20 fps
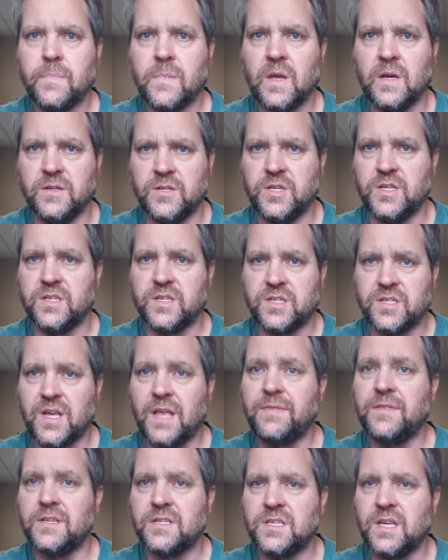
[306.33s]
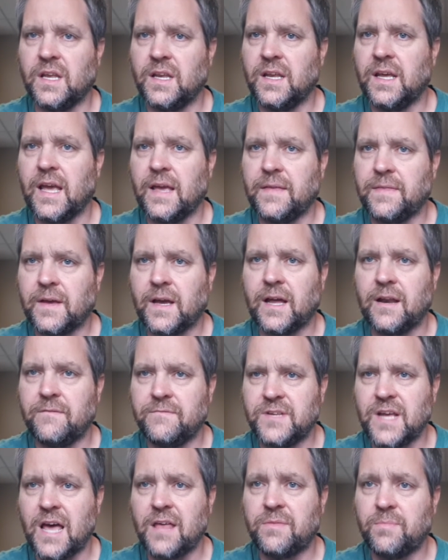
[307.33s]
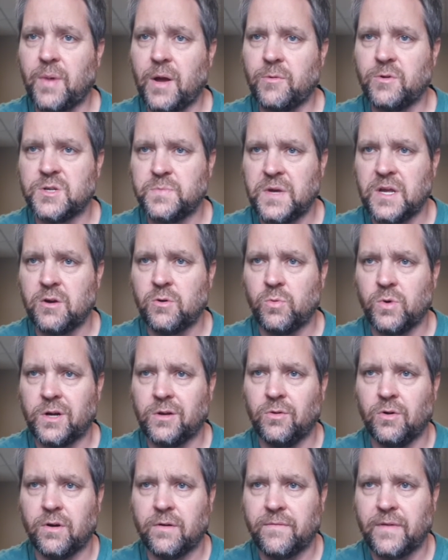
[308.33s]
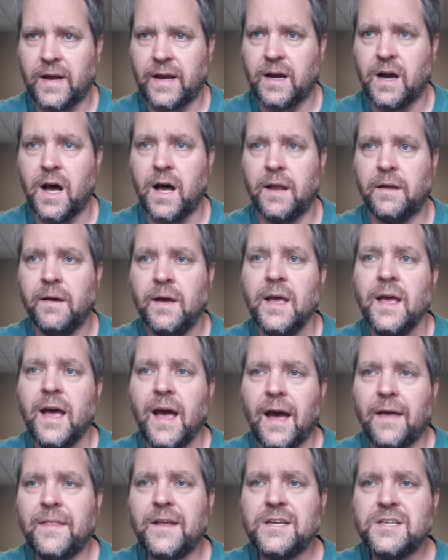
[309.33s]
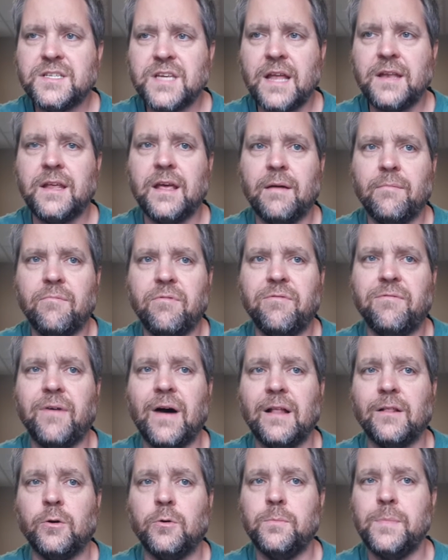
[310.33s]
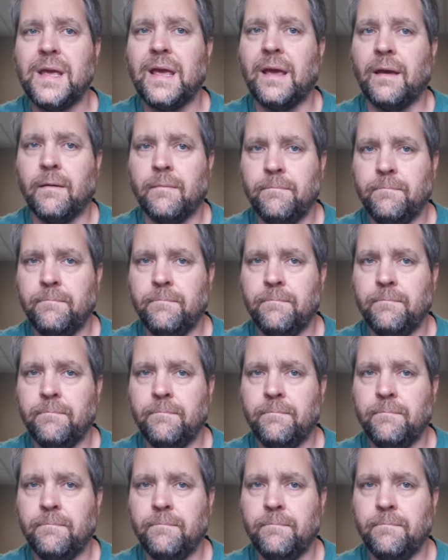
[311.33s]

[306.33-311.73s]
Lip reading: And Jesus said this to indicate the kind of death by which Peter would glorify God. And then he said to him, "Follow me."